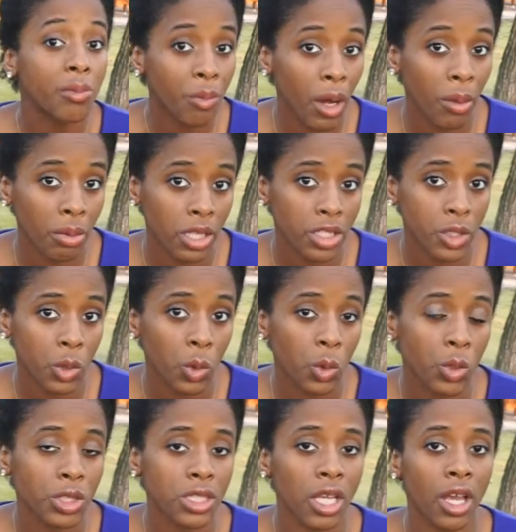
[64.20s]
public
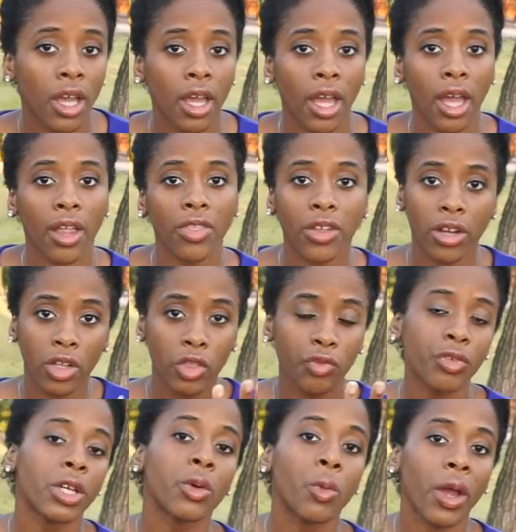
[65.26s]
schools. And there are
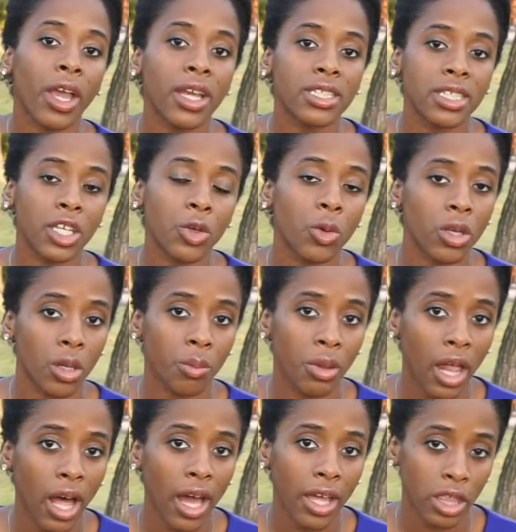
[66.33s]
3 ways that you can
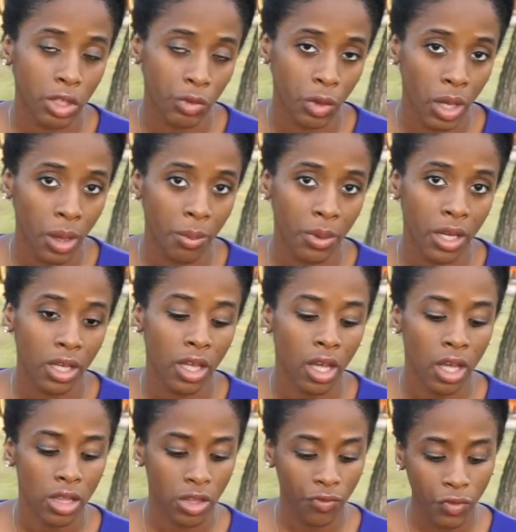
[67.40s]
apply through EPIC.
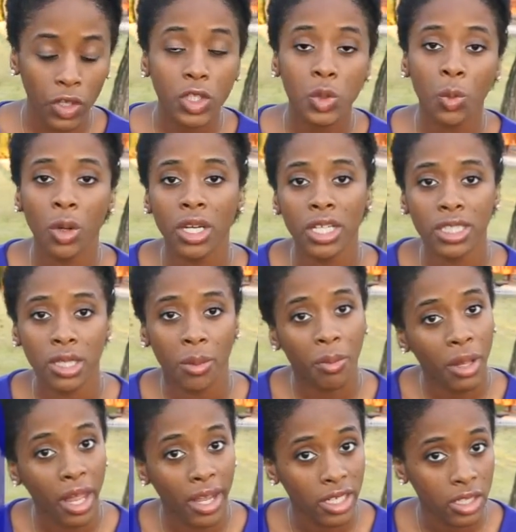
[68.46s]
The first one is
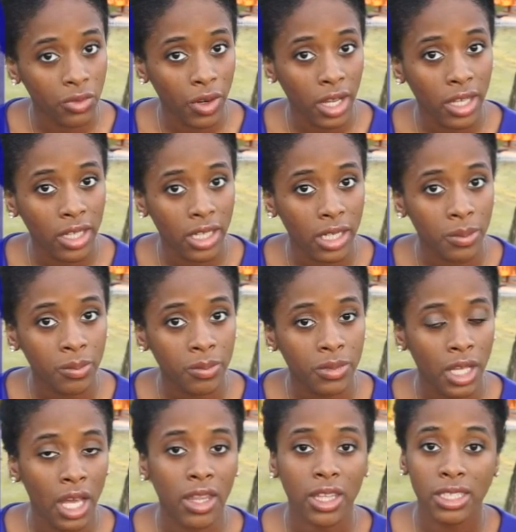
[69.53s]
applying directly.
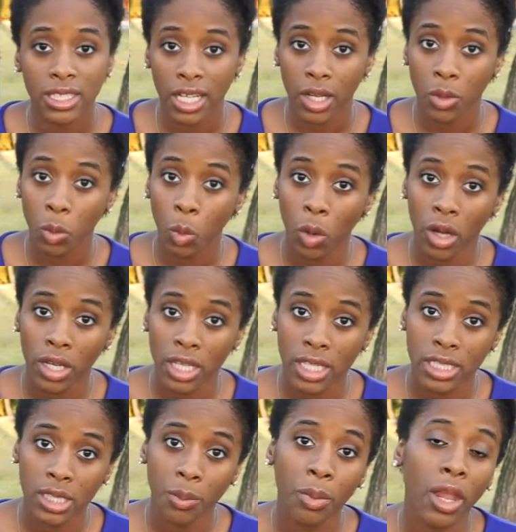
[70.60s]
The second one
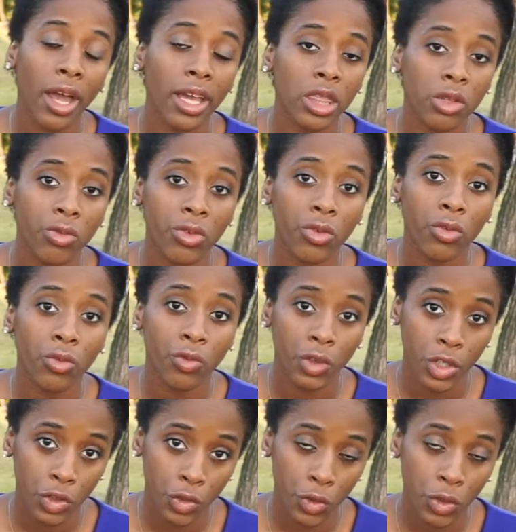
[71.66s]
is applying through
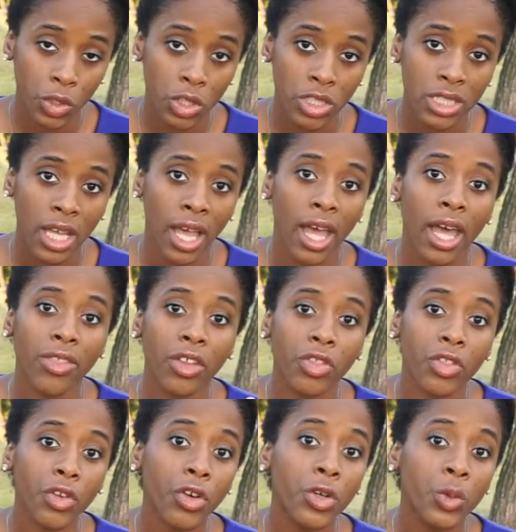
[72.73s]
recruiters. And the
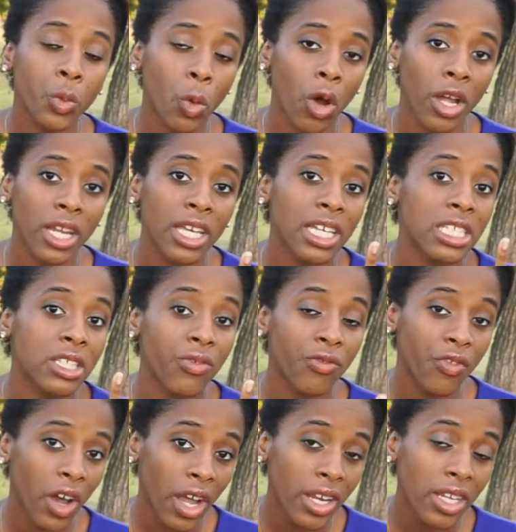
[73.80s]
third one is
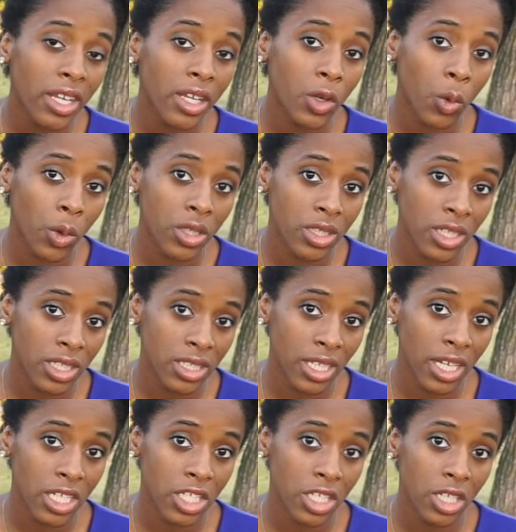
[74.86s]
finding an
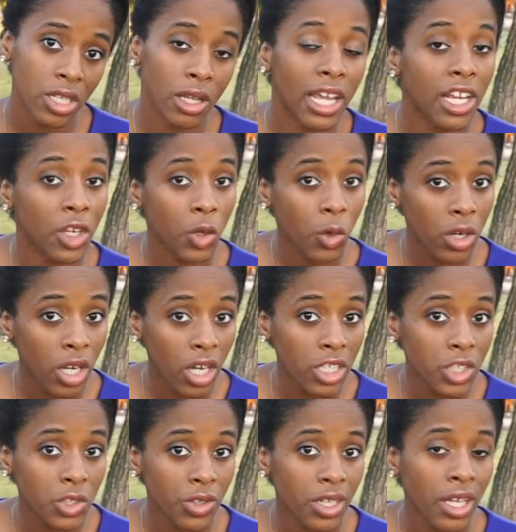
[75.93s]
organization in your
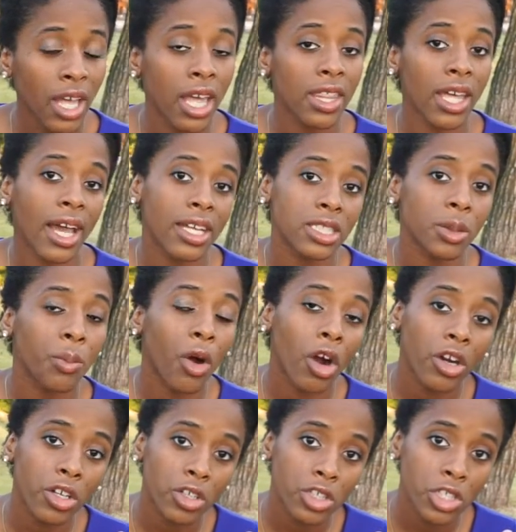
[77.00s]
country that has a
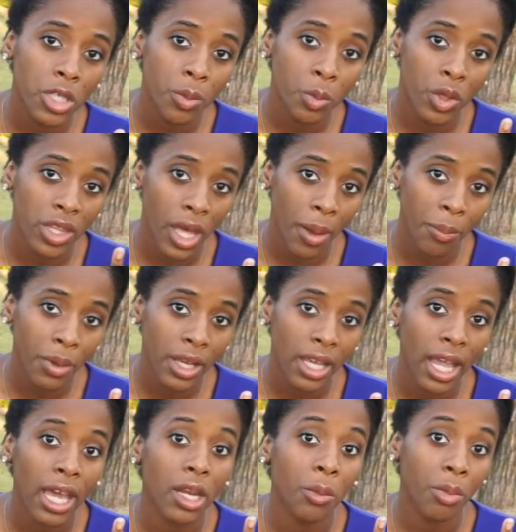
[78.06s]
partnership with EPIC
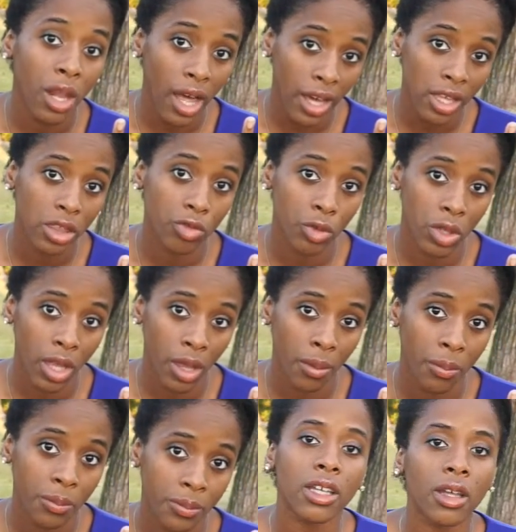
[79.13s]
and applying through
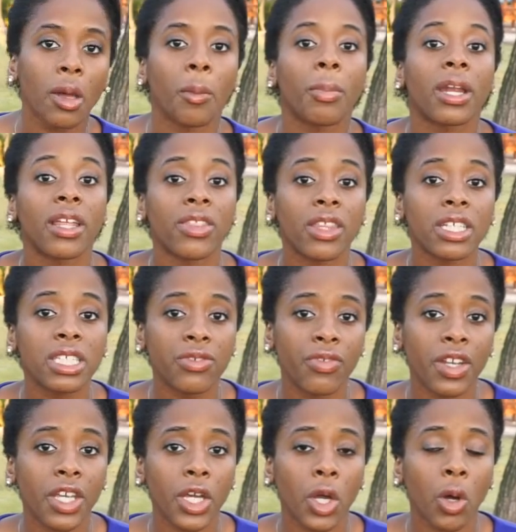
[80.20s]
them. But in this
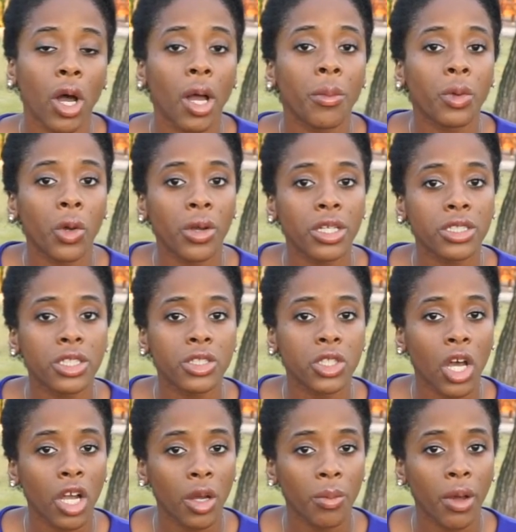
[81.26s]
video, I'm going to
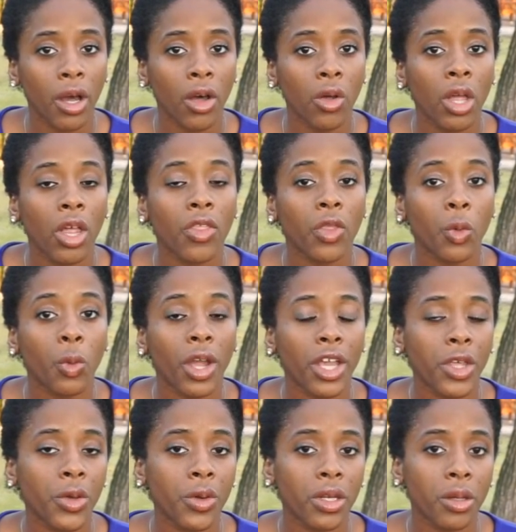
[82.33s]
talk about the way
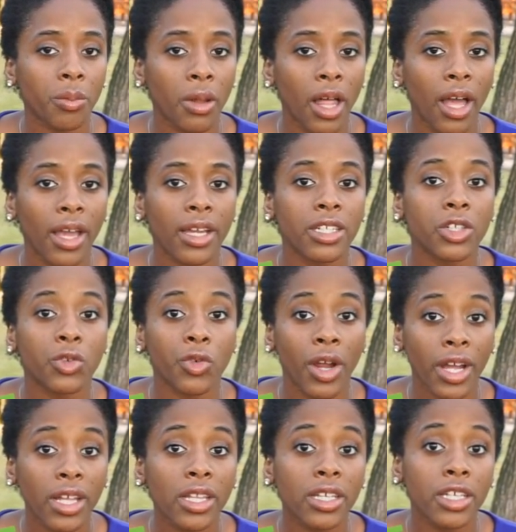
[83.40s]
you can apply
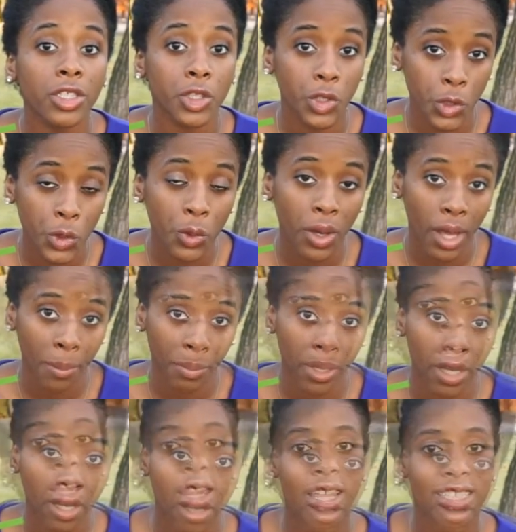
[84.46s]
directly to EPIC.
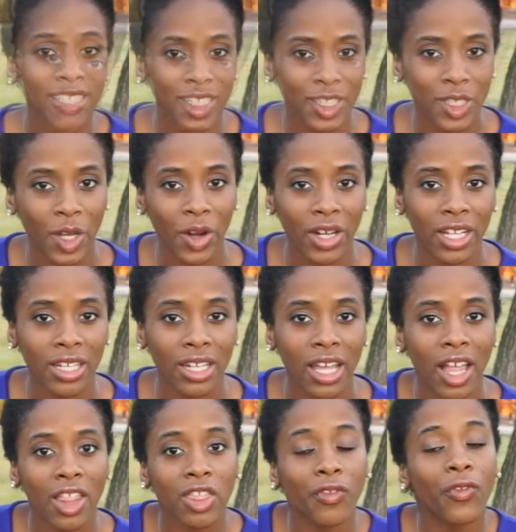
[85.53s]
Let's get started.
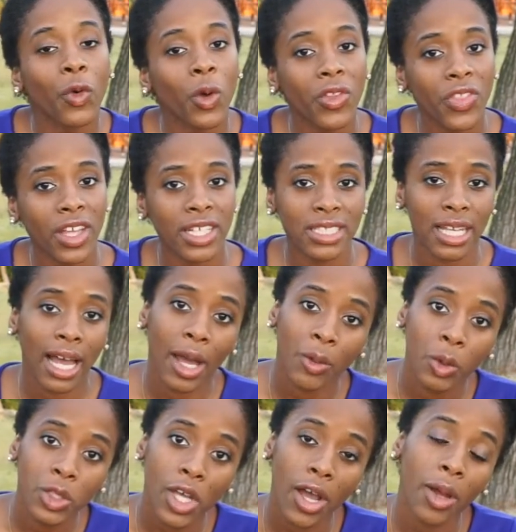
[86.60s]
The 4 things that I
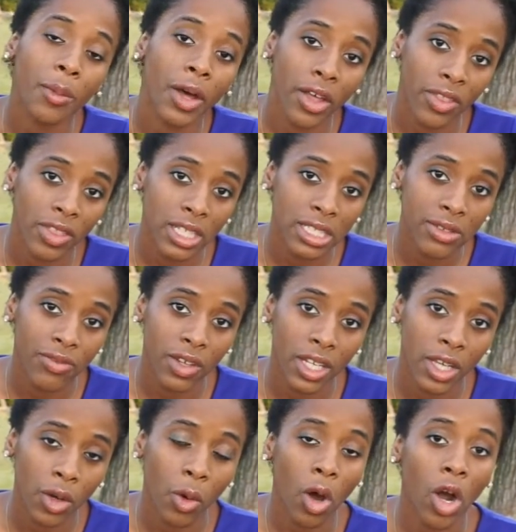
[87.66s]
will talk about in this
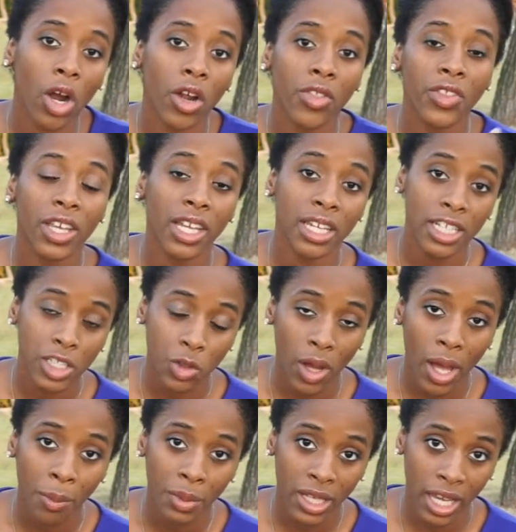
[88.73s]
video are the initial
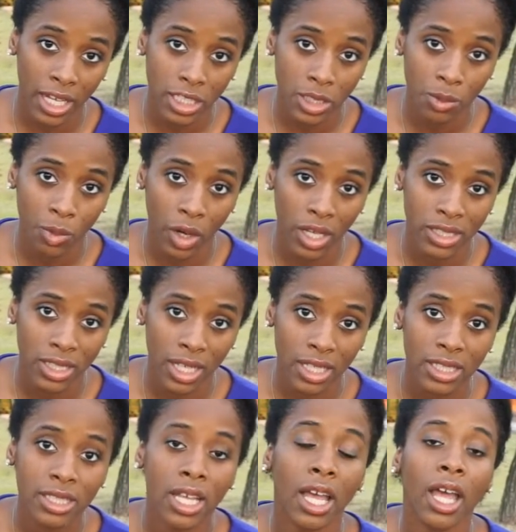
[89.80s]
application
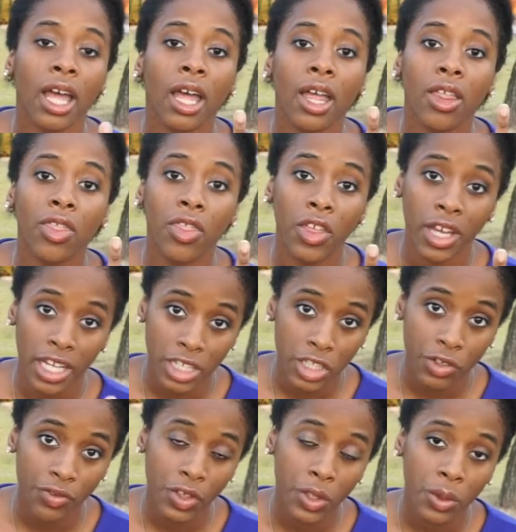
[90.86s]
process, the
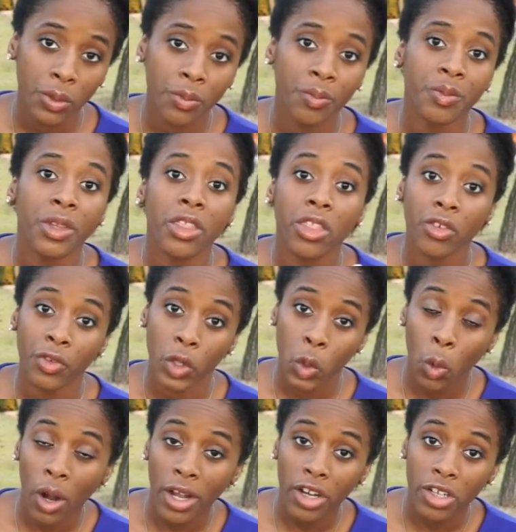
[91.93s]
interview, the
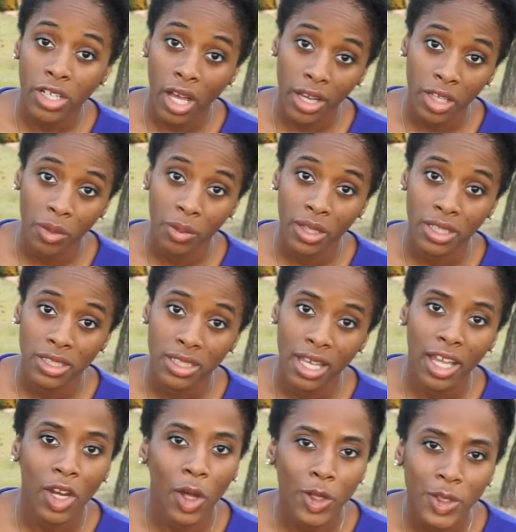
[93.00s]
required documents,
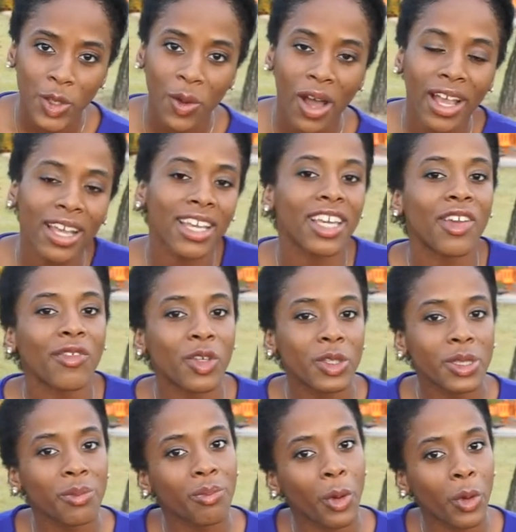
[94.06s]
and also I can give you
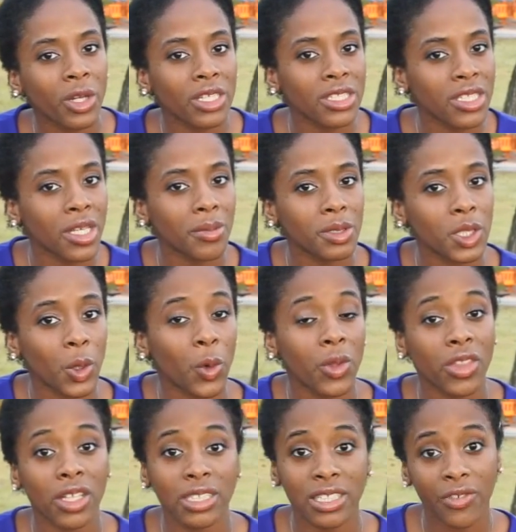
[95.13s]
some bonus tips on
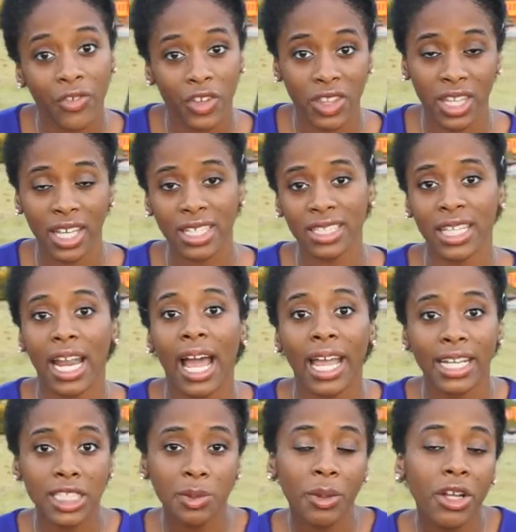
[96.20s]
the different things that I
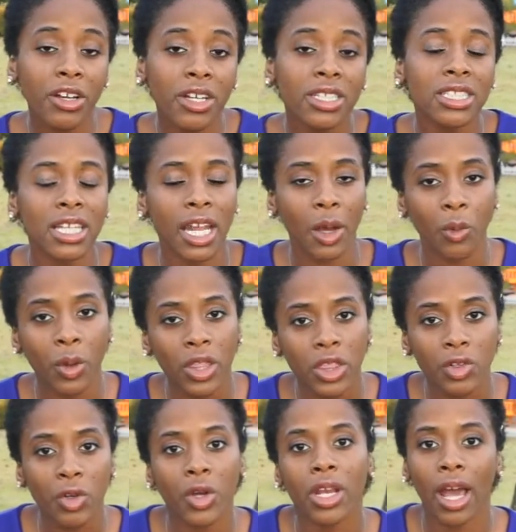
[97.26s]
experienced and I went
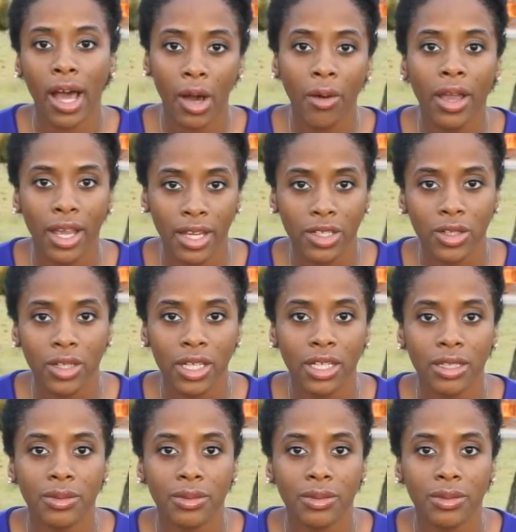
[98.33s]
through and how I handled it.